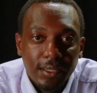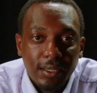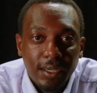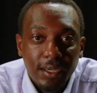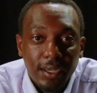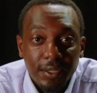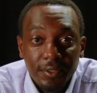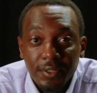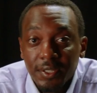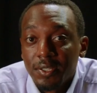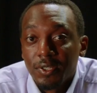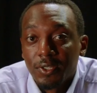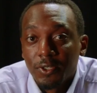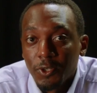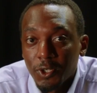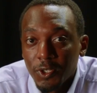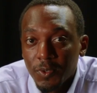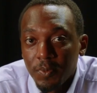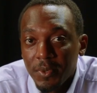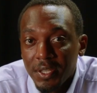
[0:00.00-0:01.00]
Uh, this is
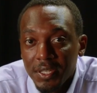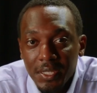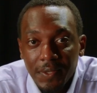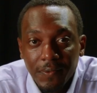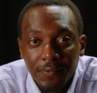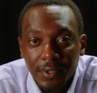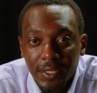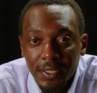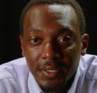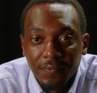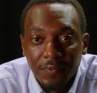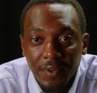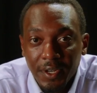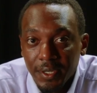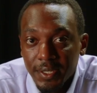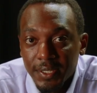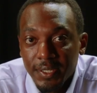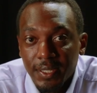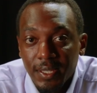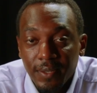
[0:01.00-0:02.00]
caused by a different
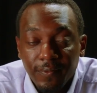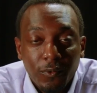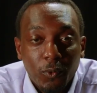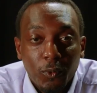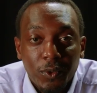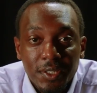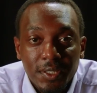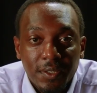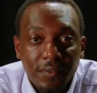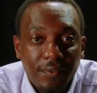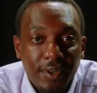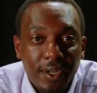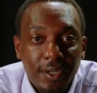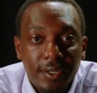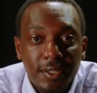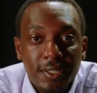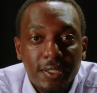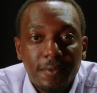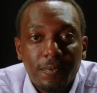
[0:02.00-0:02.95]
virus, the influenza virus,